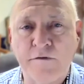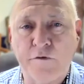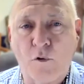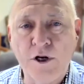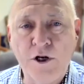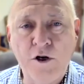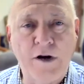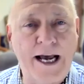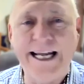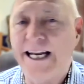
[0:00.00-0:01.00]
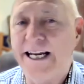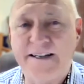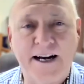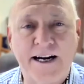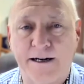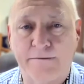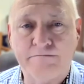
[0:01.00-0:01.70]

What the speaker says: for you at any time.